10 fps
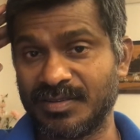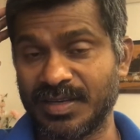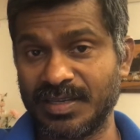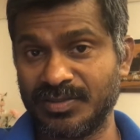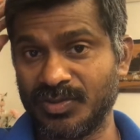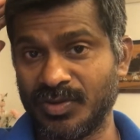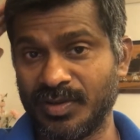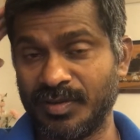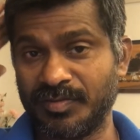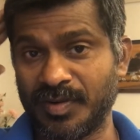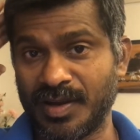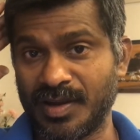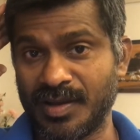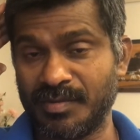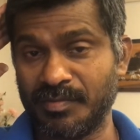okay so if
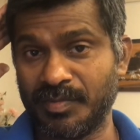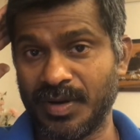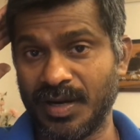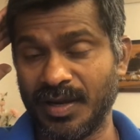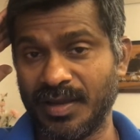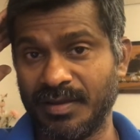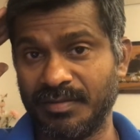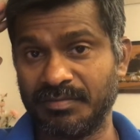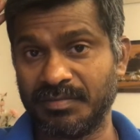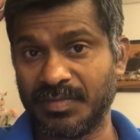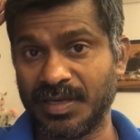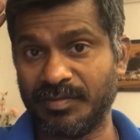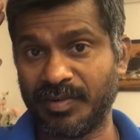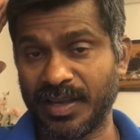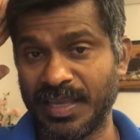I buy
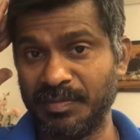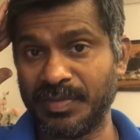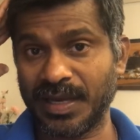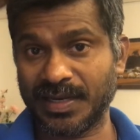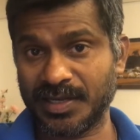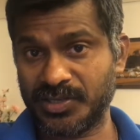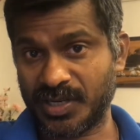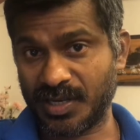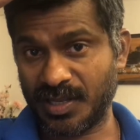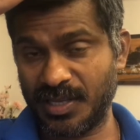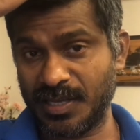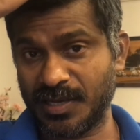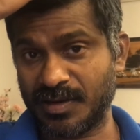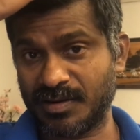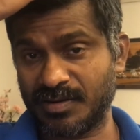if I keep the attention
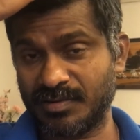here